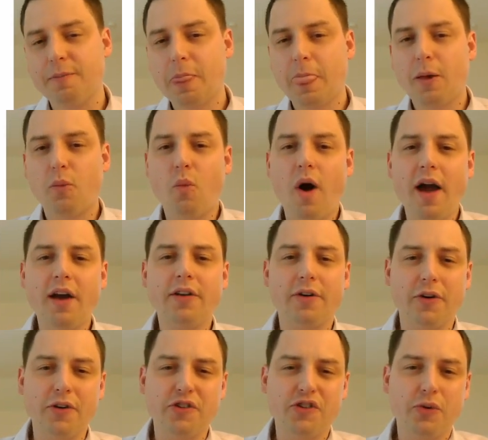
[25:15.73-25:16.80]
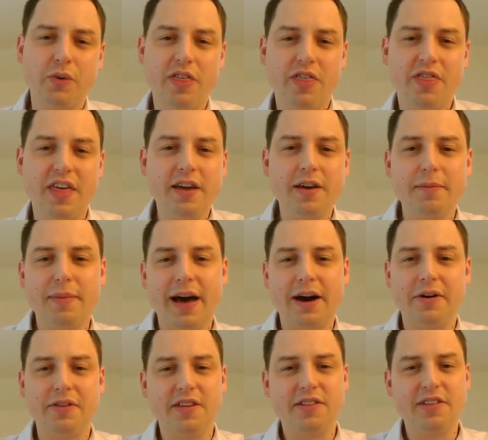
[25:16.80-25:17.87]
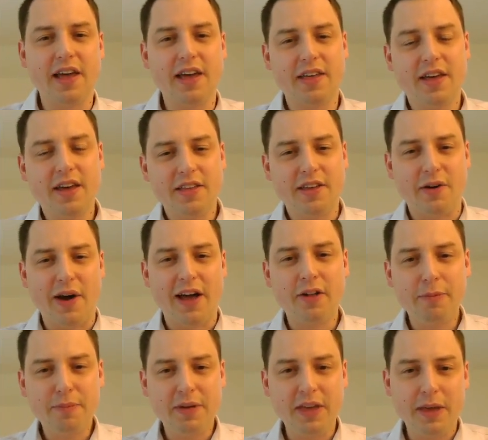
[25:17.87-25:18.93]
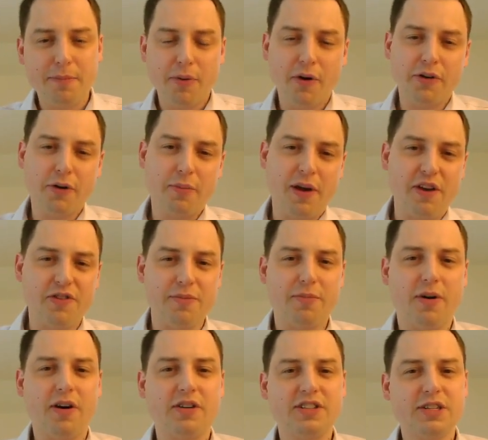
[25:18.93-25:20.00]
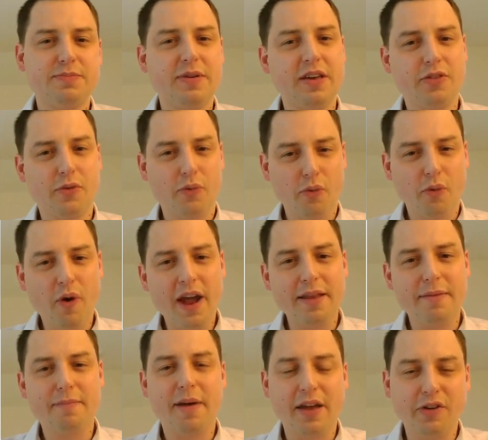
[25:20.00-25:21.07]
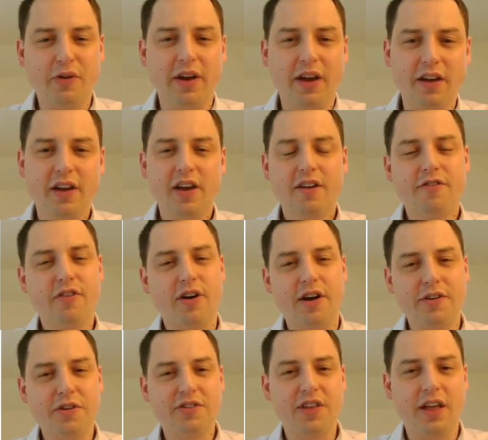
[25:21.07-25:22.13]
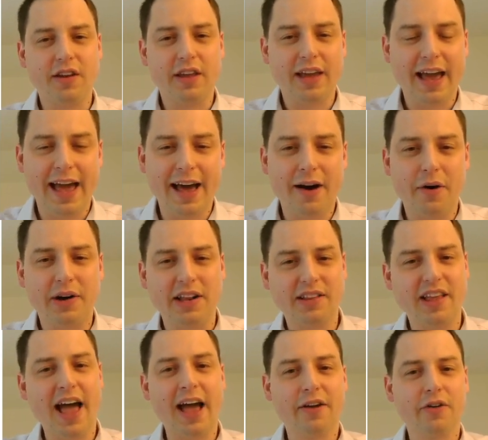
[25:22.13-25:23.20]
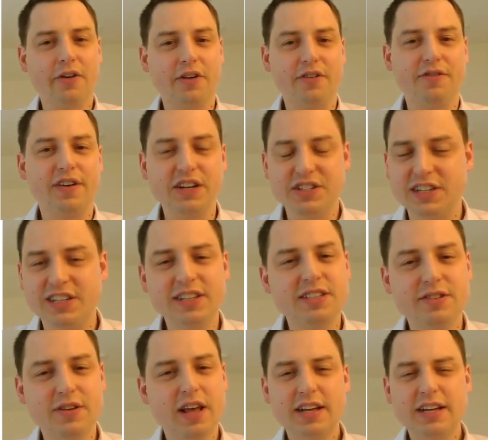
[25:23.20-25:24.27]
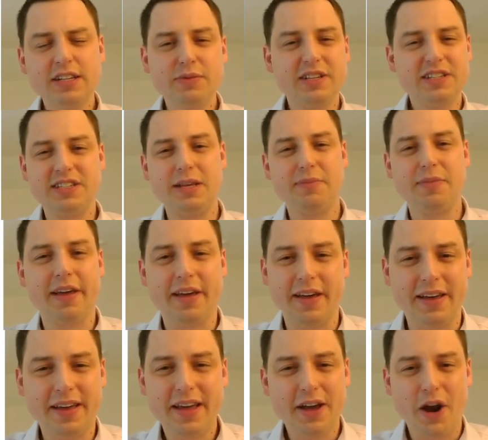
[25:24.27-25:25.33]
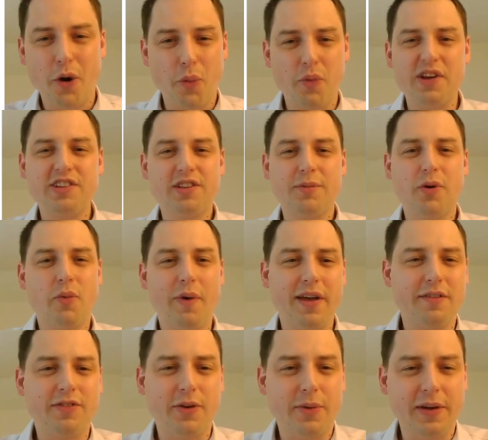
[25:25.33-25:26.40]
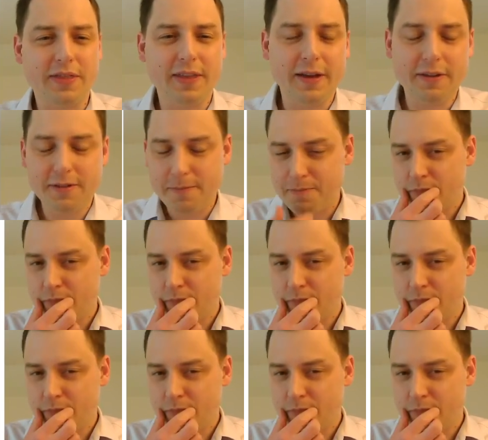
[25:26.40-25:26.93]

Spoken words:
why on earth should we think about these LP perturbation balls as being the right metric for understanding how an attacker could function? Doesn't really seem like a reasonable way of doing things.